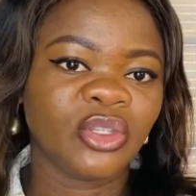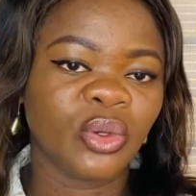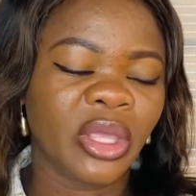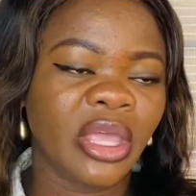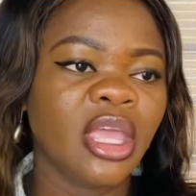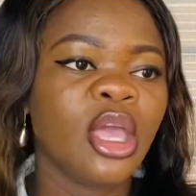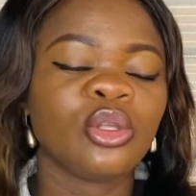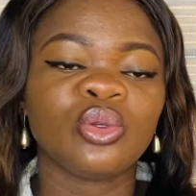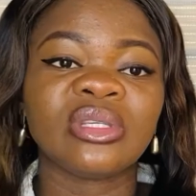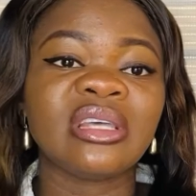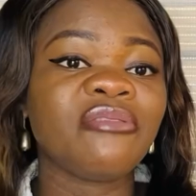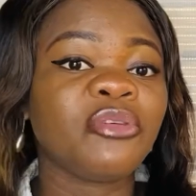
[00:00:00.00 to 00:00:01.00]
Okay, to
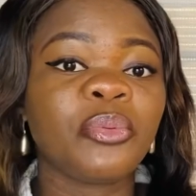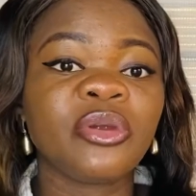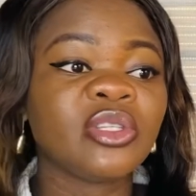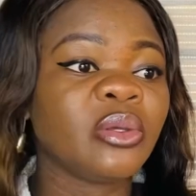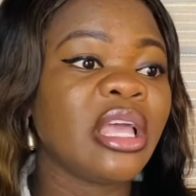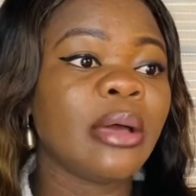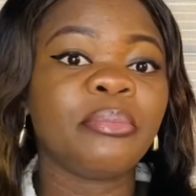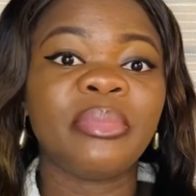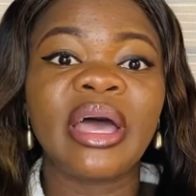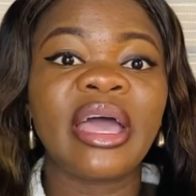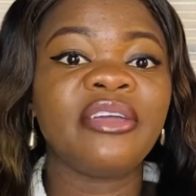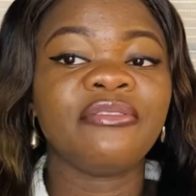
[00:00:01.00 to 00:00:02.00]
serve the person
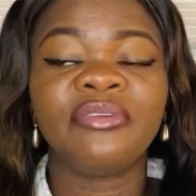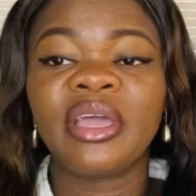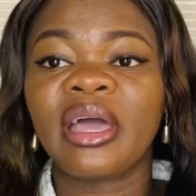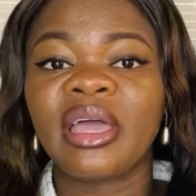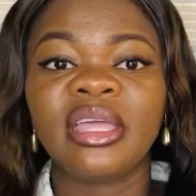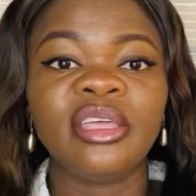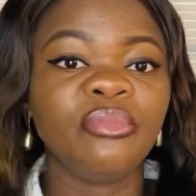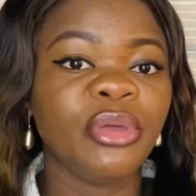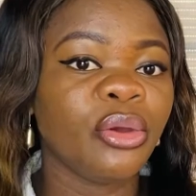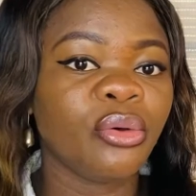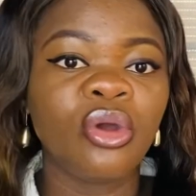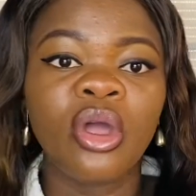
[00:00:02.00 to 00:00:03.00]
via
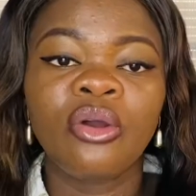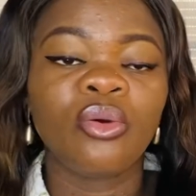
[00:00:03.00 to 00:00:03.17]
email,